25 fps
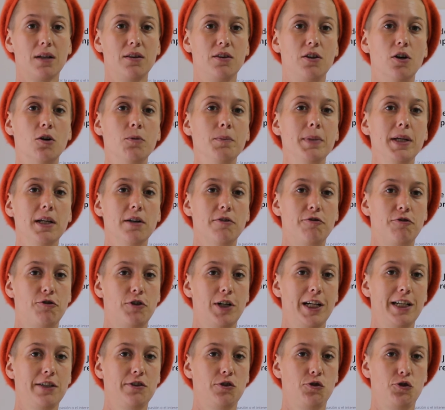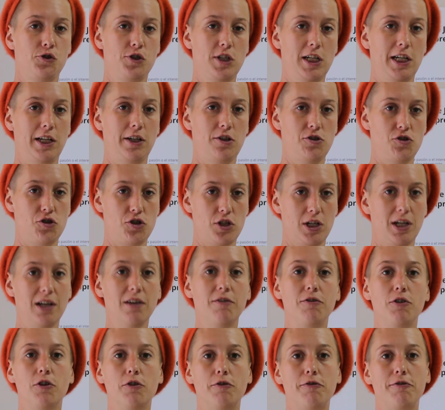Don't be afraid to change.
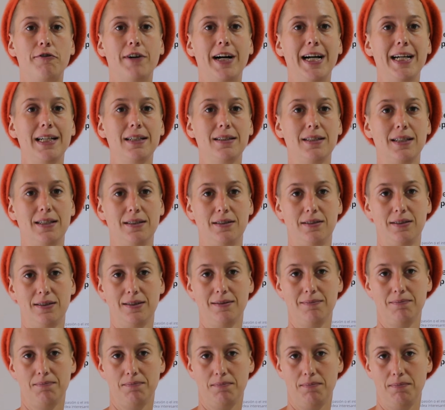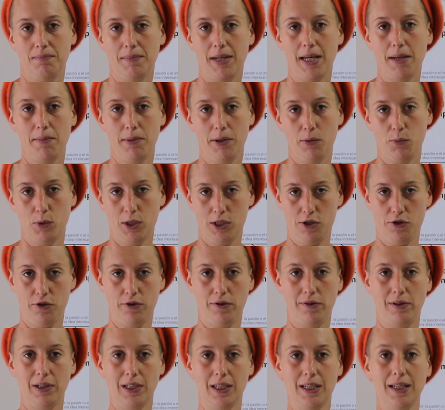If you find that maybe what you're
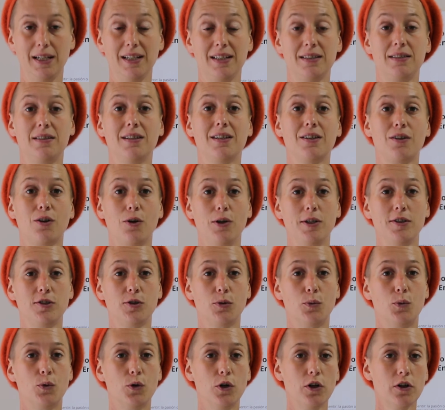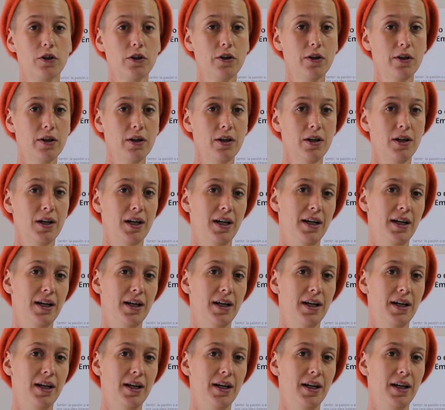thinking is not going to work,